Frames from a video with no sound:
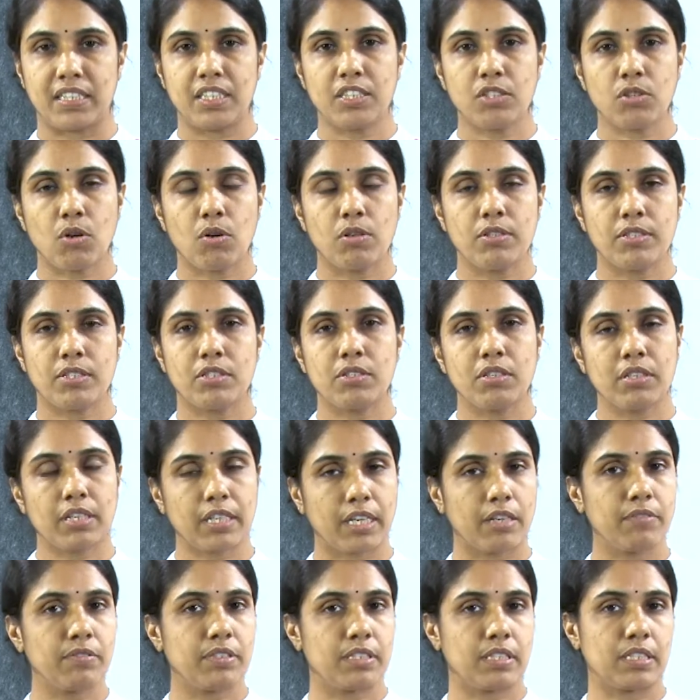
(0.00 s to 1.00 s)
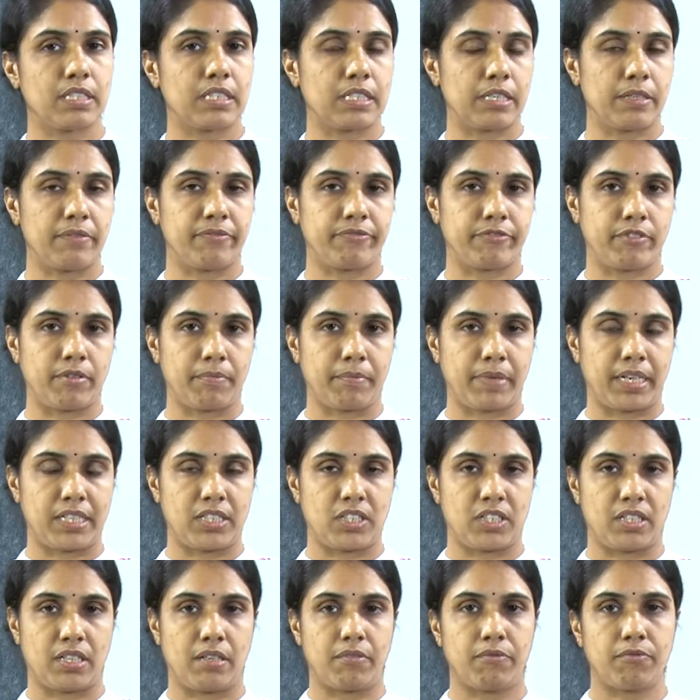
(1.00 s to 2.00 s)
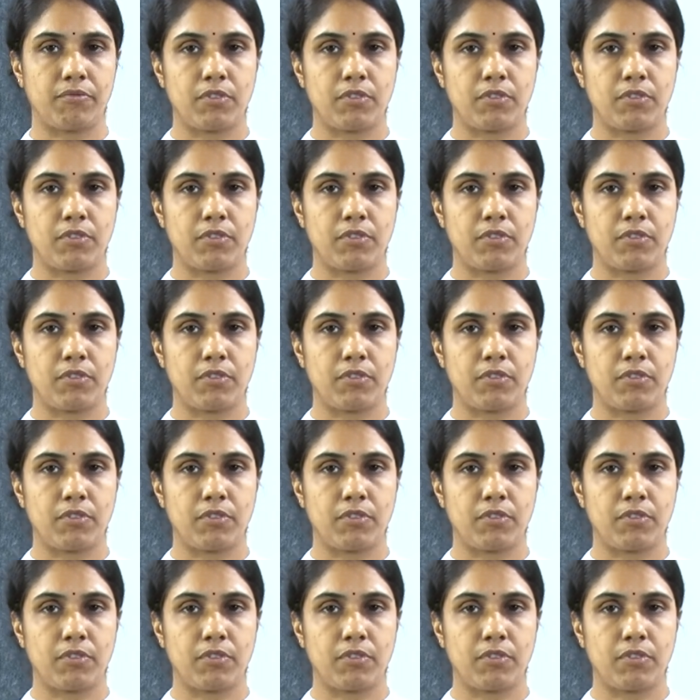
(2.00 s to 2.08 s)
It also gives us information.